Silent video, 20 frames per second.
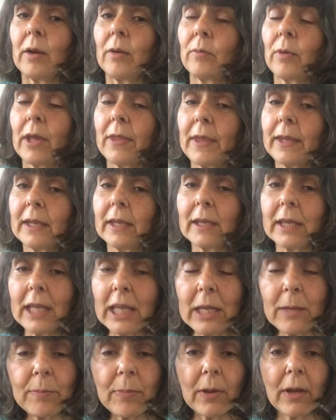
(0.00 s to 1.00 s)
where they can
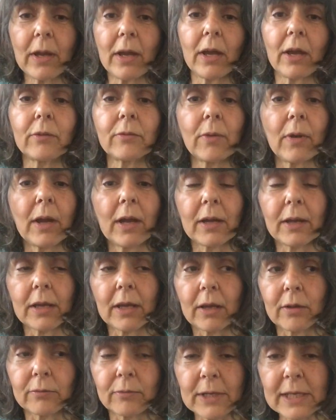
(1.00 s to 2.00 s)
keep a,
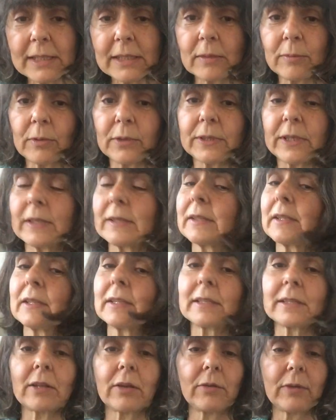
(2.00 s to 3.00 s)
a reasonable
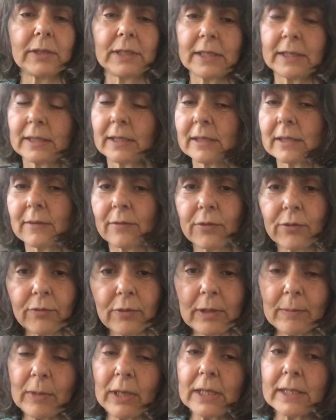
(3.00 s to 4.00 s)
distance so a distance of
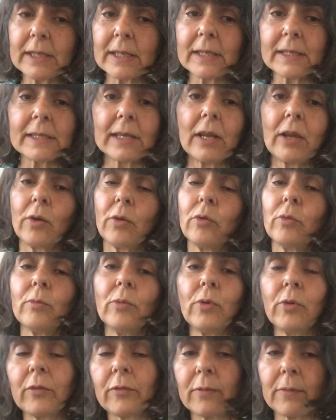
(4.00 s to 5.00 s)
three meters or
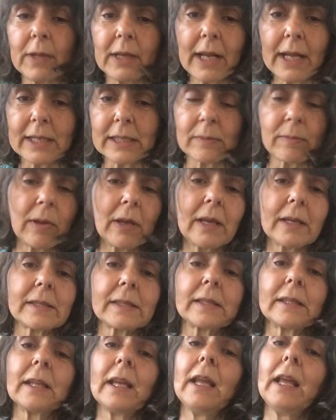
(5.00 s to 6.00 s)
more from the next
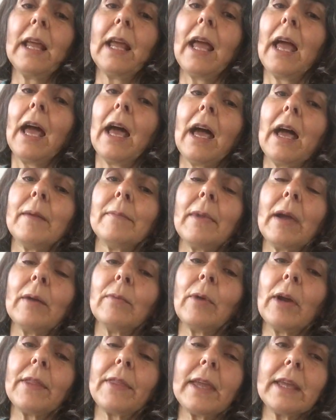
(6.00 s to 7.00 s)
person um,
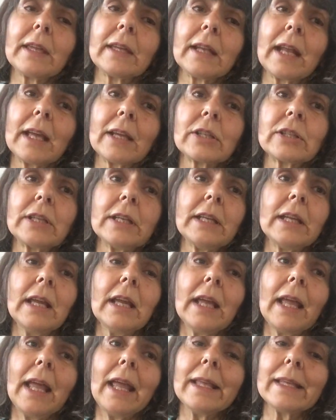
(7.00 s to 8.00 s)
and where they can actually
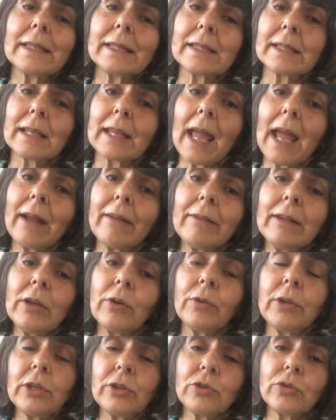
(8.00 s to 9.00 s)
carry
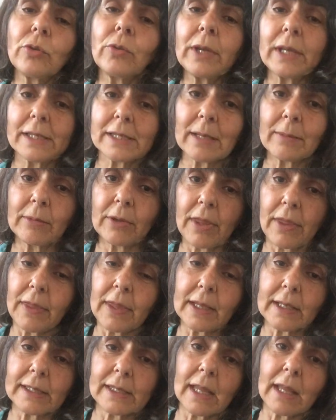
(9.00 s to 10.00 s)
on enjoying some of the
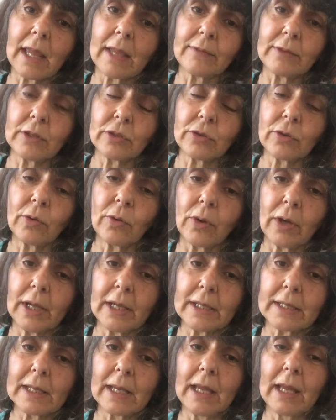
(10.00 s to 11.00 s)
things that they've
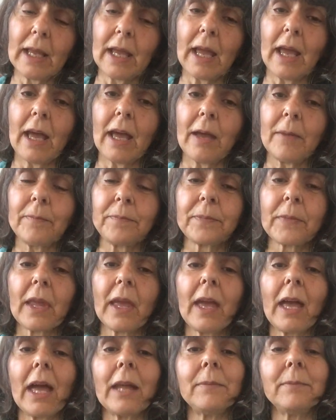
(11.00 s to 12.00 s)
enjoyed um,
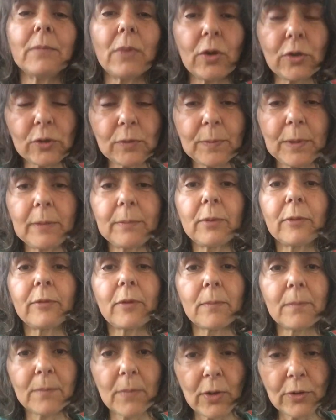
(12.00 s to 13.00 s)
and most people
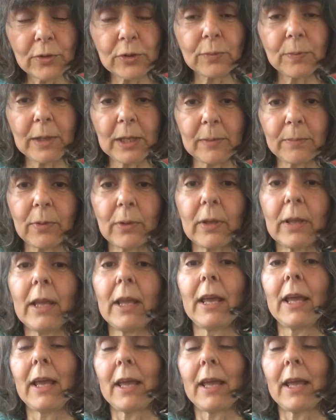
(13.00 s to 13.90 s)
for most people